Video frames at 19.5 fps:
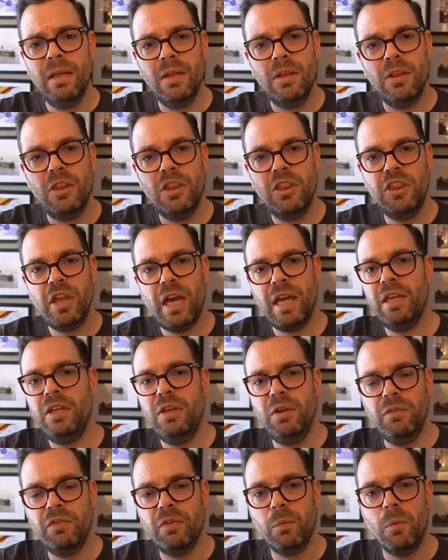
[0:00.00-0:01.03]
Thank
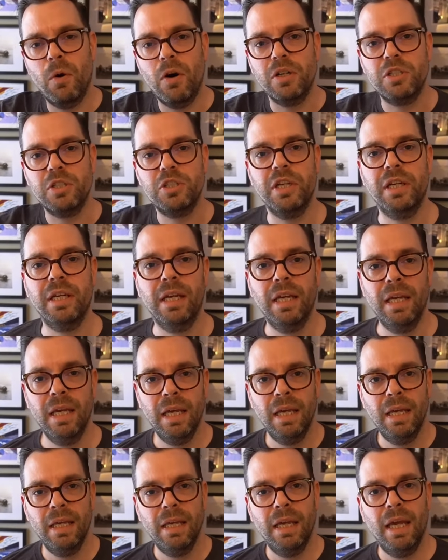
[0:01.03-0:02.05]
you for watching,
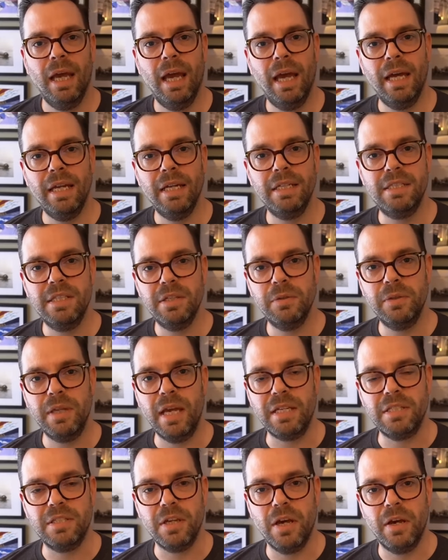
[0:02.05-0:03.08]
and until
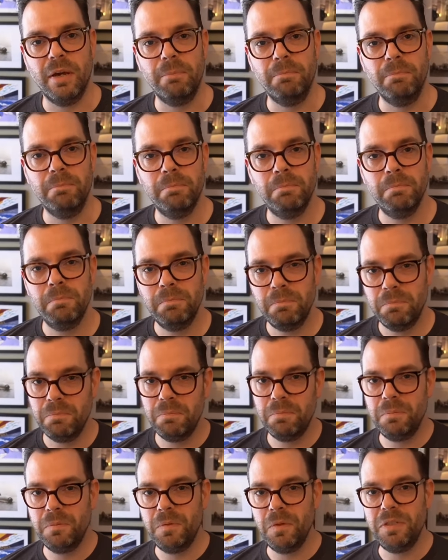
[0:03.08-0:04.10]
next time,
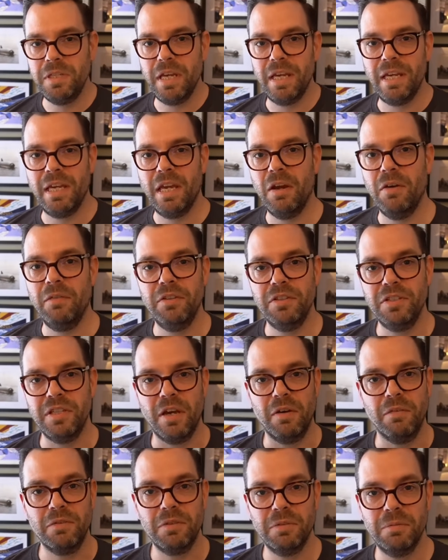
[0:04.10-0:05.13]
do take care of
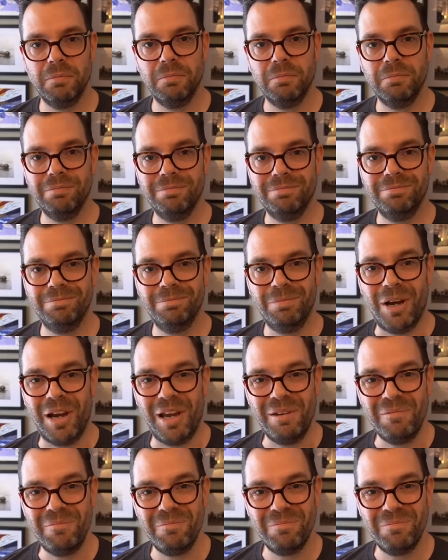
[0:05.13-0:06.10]
yourselves. Bye.